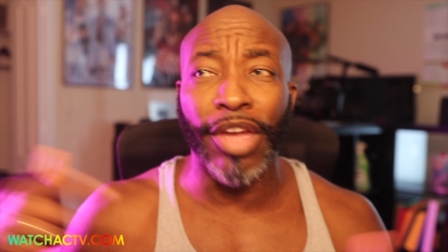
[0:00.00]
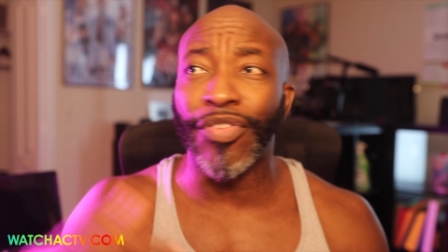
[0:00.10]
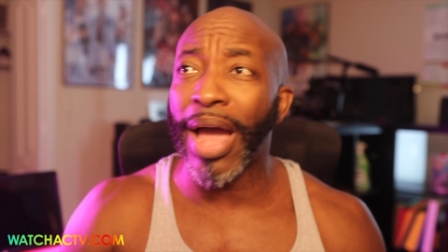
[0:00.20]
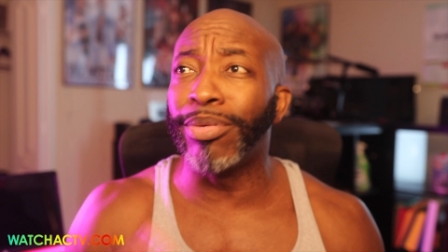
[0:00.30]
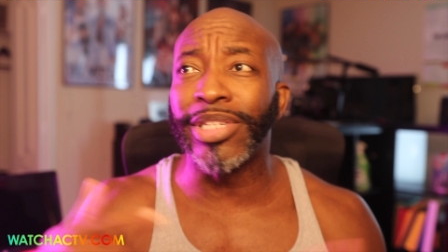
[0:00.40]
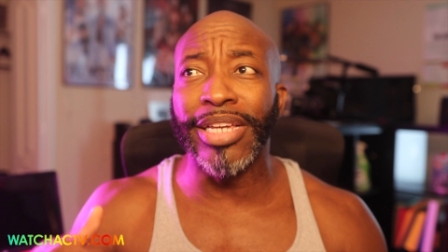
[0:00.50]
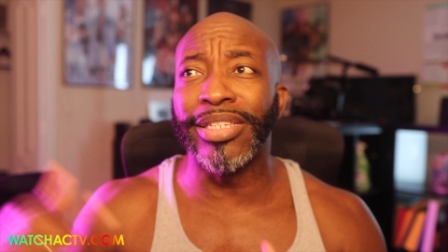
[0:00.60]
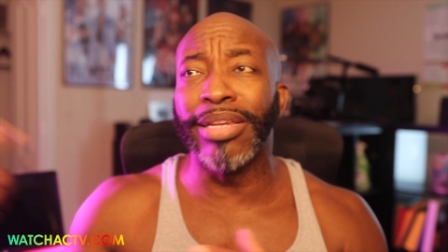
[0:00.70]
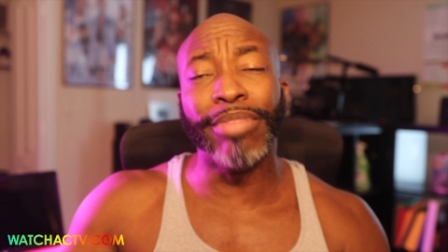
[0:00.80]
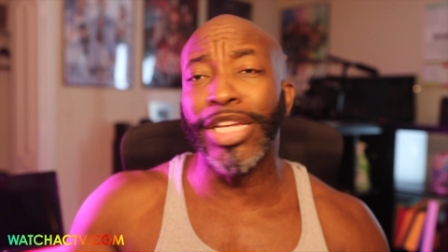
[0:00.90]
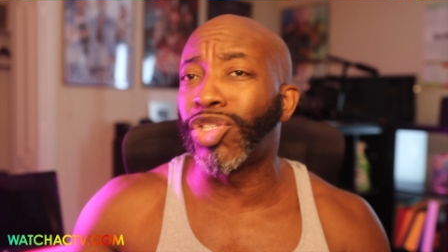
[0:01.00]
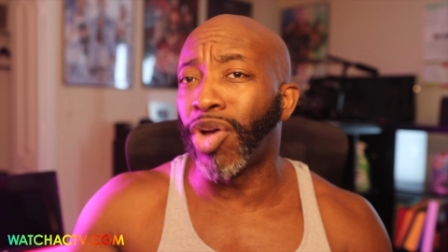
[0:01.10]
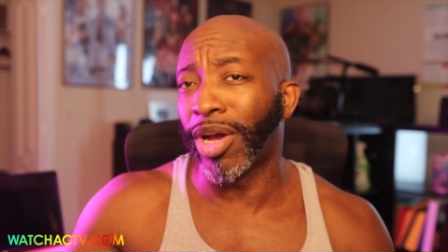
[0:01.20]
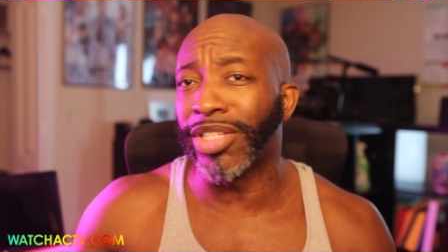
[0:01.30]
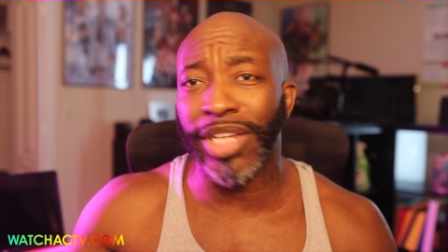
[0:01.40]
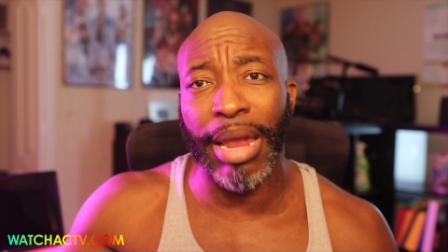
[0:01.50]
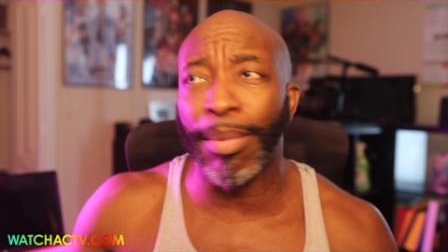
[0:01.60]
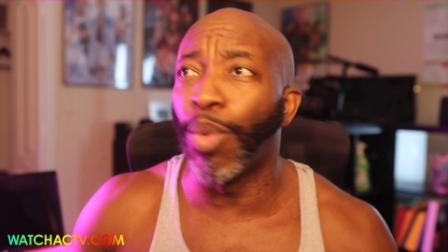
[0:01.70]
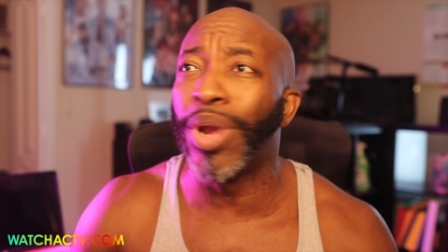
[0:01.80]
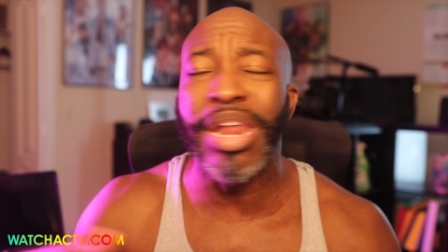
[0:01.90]
I was Izzy, me talking to
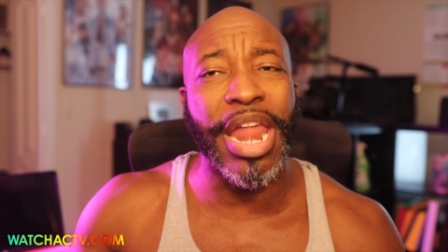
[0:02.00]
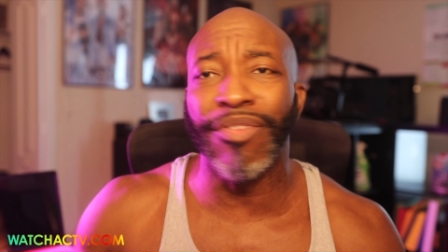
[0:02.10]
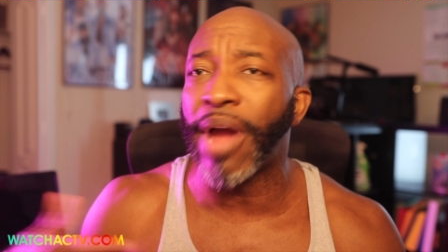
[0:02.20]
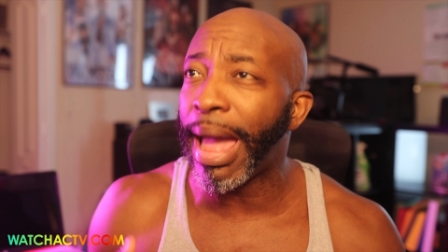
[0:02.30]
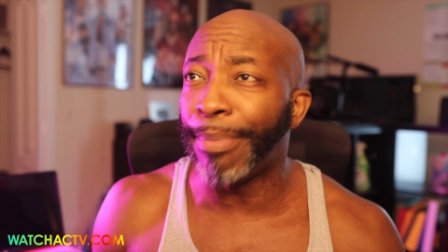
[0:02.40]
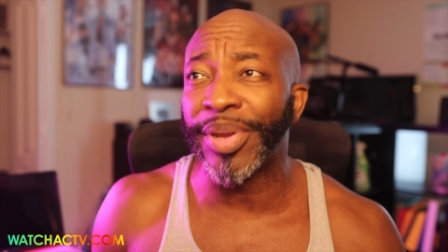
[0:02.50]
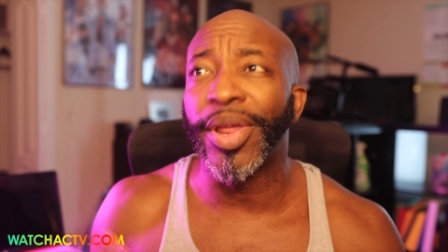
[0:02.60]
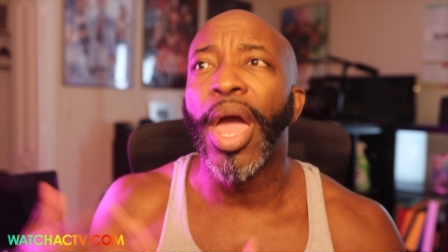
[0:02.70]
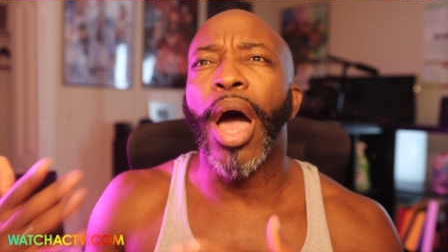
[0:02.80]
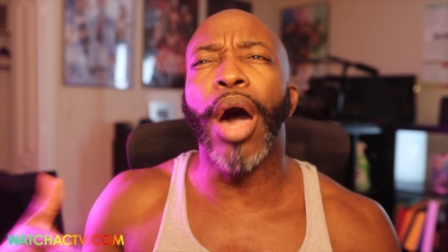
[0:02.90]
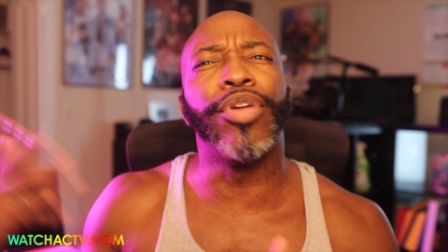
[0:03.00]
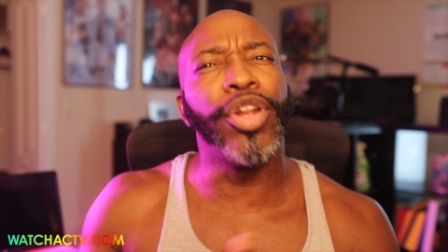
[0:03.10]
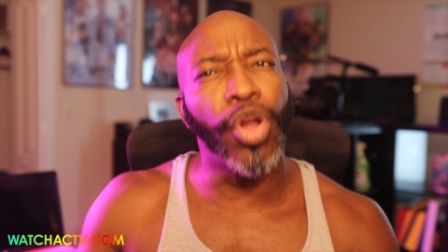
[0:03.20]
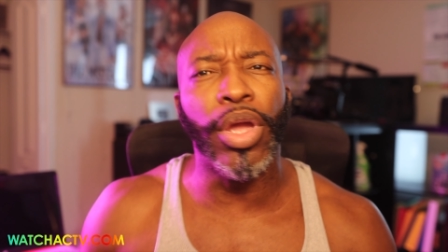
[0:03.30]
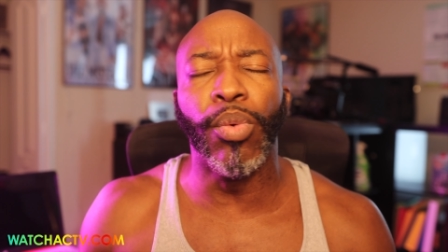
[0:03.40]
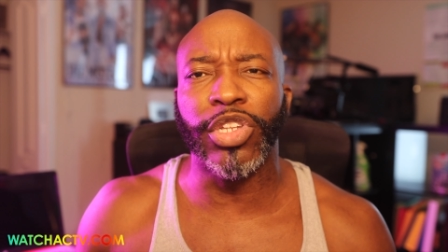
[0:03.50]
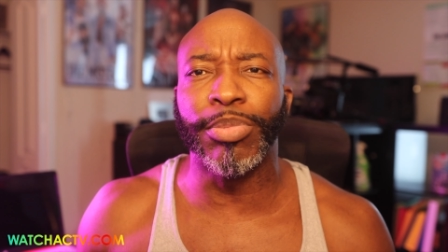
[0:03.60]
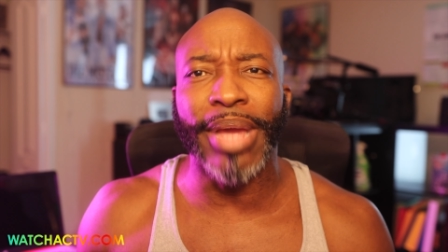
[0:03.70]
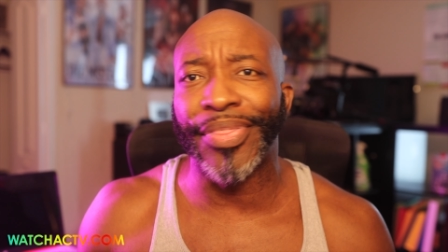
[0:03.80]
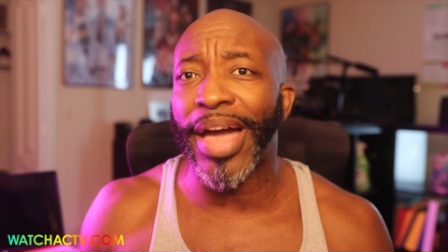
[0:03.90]
Cameron would have never happened. I already know he wants
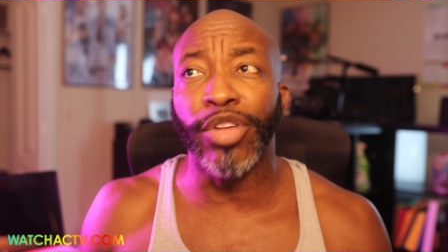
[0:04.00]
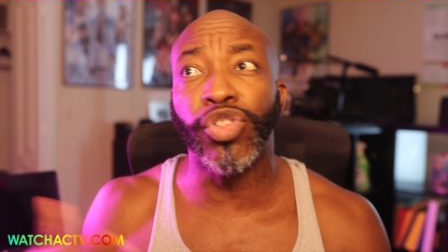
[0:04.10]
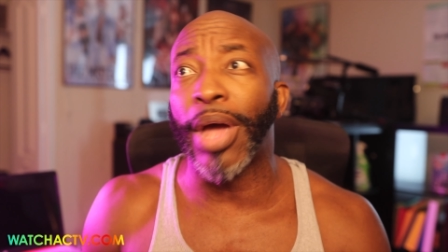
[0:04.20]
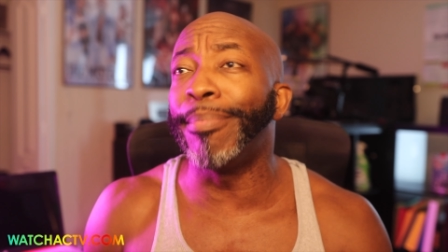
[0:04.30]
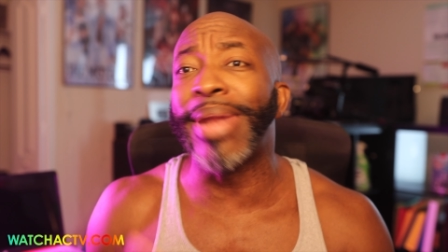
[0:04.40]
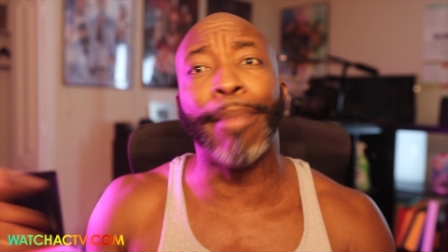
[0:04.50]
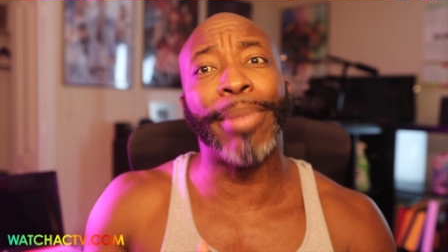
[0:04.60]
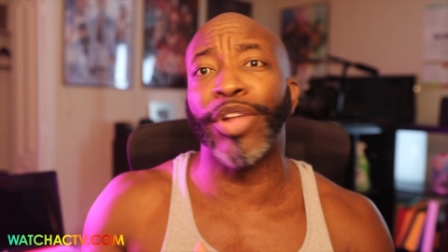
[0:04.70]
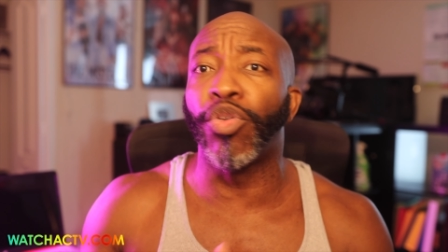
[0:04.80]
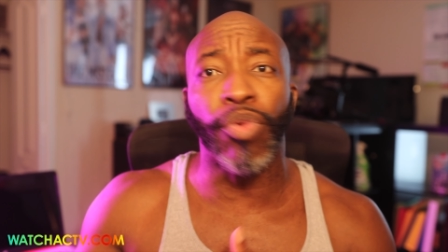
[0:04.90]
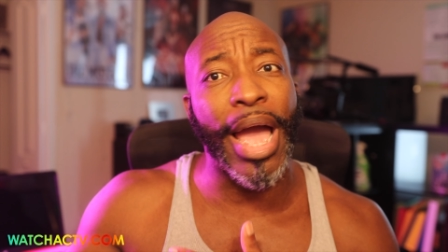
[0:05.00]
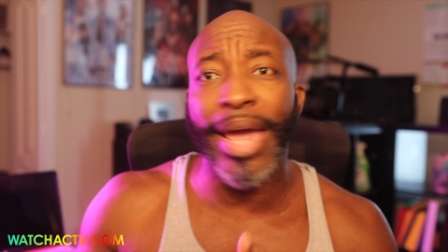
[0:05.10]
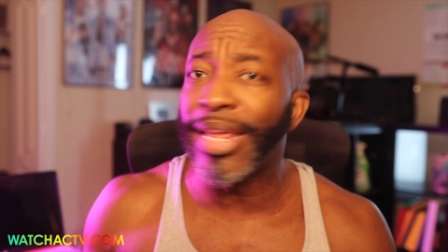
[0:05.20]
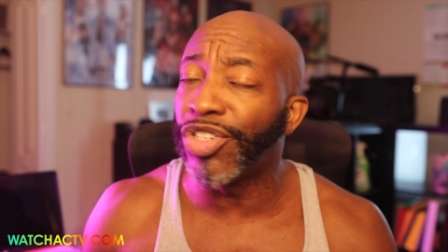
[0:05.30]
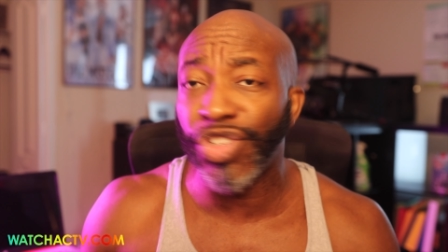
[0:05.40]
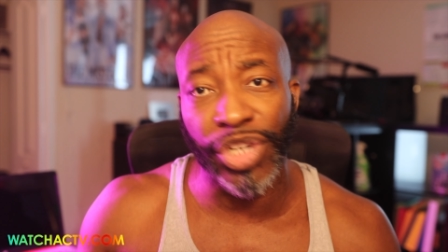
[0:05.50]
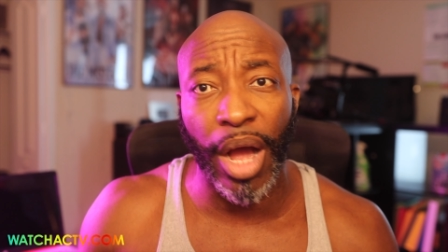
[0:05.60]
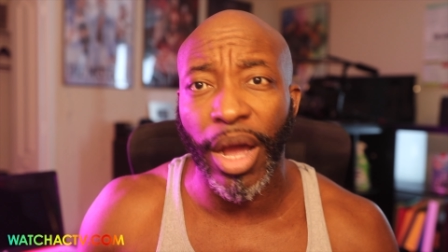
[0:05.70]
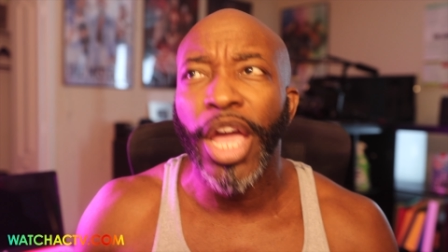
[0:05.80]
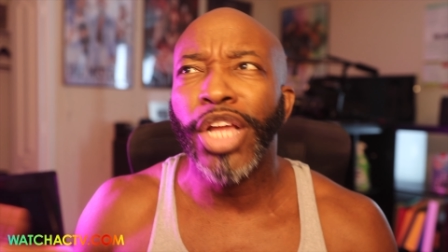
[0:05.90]
me out the house, so I'm not about to ride his
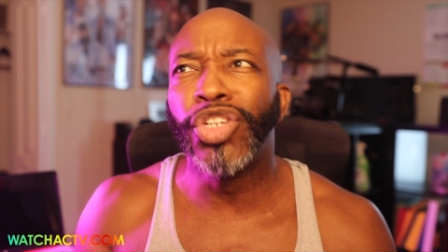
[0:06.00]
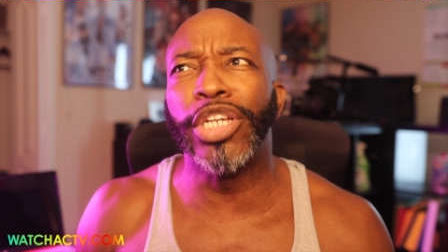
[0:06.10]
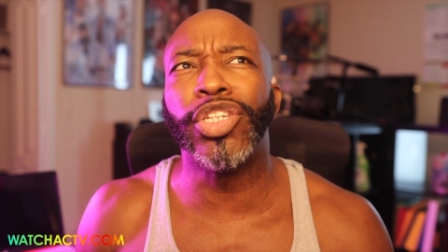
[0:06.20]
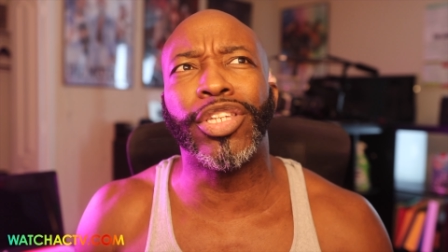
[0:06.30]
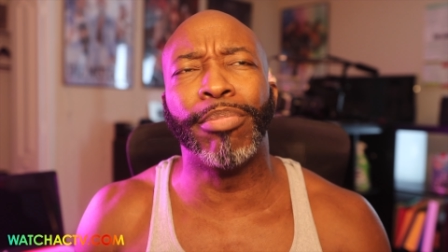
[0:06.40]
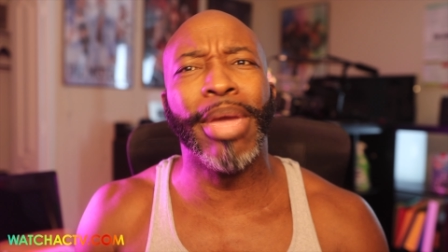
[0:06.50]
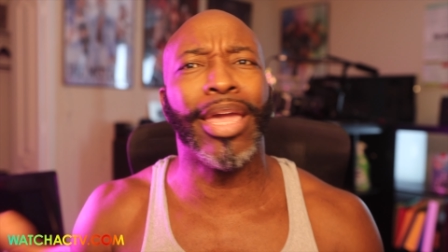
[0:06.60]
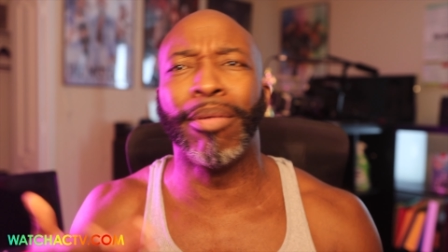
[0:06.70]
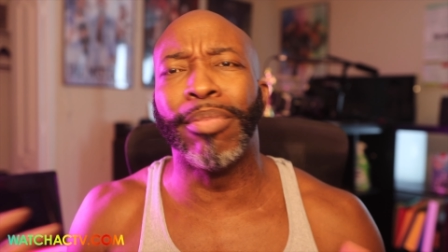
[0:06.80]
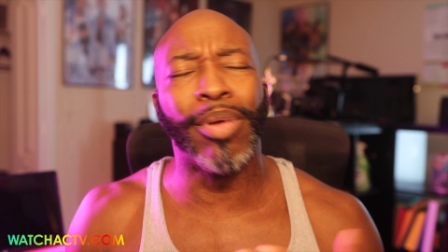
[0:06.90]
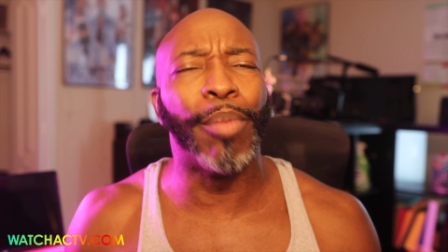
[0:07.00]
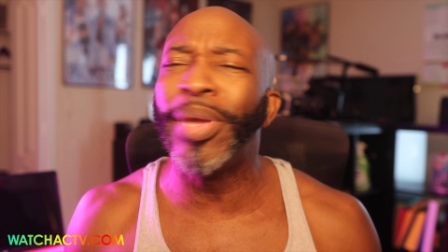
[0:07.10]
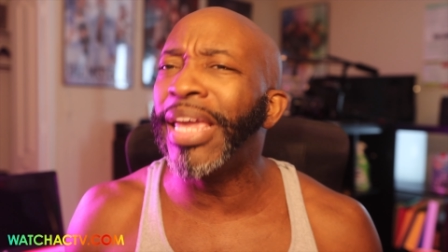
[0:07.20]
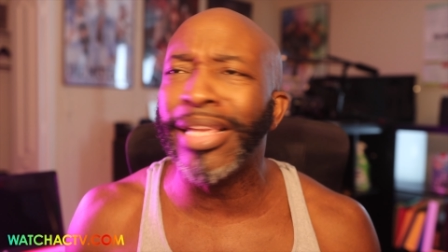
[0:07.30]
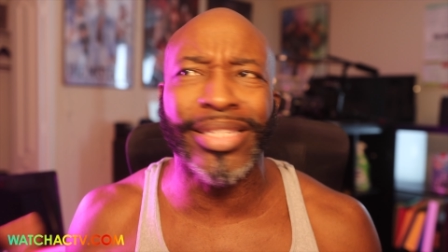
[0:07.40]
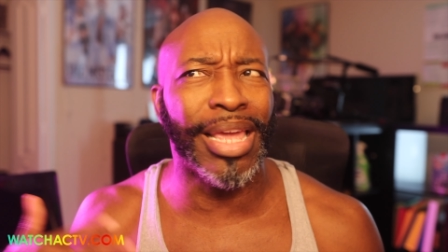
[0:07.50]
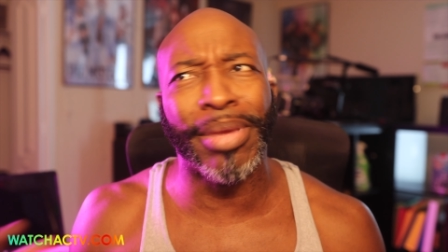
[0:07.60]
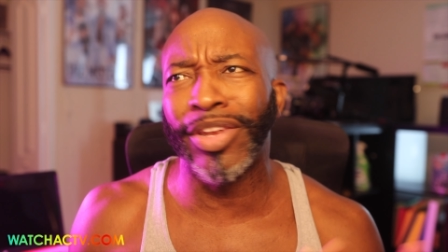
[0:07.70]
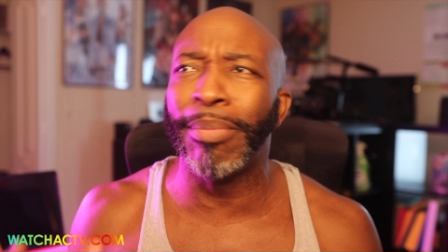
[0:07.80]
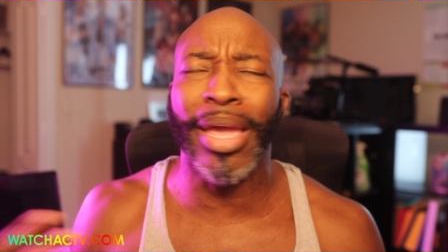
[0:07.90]
junk just to make him, appease him
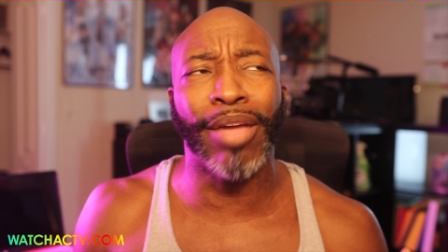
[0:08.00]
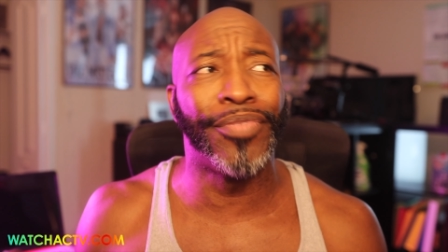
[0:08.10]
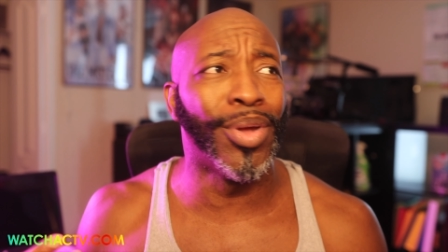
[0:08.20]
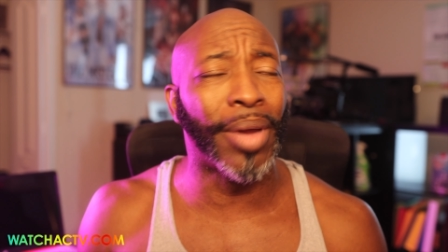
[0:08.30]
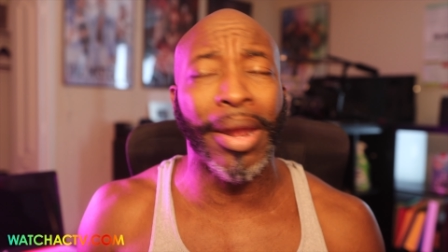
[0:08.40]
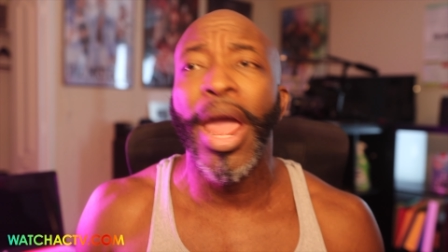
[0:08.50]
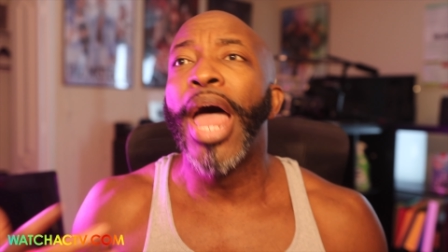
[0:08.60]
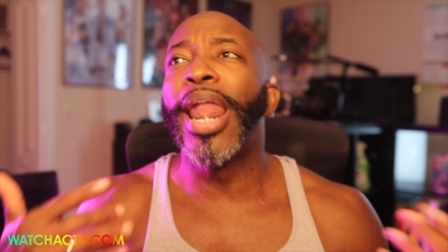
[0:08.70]
and to make him feel good.